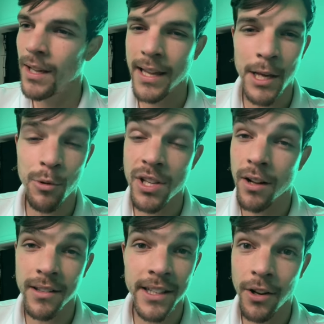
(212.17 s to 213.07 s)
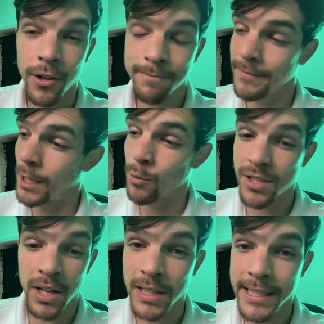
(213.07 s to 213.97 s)
it was ugly, y'all. It
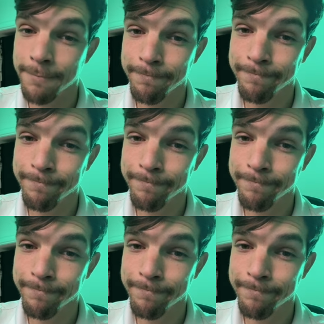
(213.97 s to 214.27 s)
was ugly.